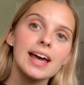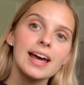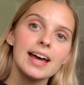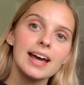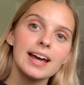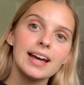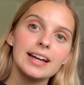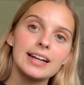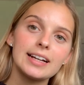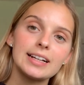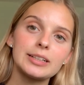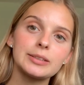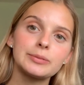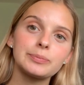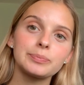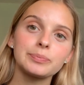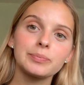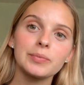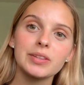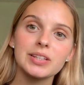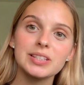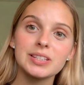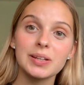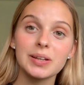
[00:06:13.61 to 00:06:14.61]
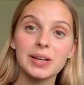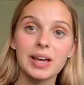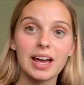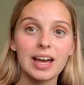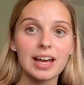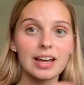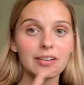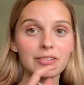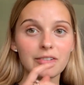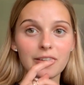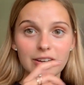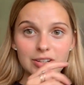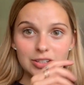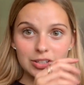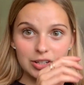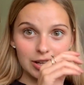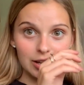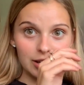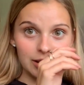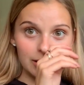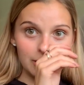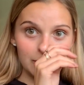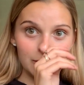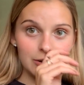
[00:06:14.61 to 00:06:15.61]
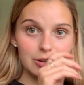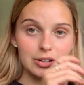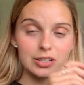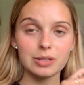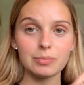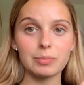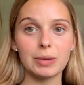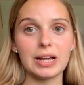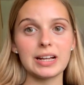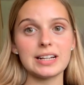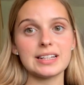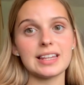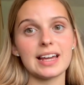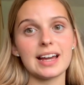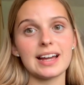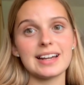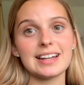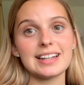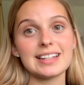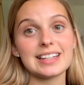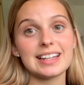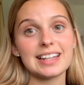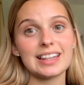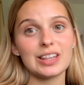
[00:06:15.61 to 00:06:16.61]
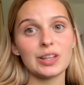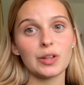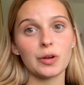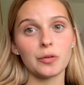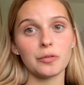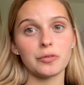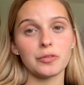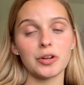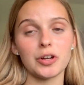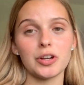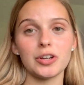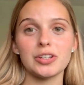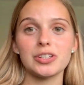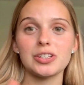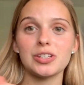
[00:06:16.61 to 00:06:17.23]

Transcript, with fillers: Um, so yeah, I've actually already made that it's in the oven,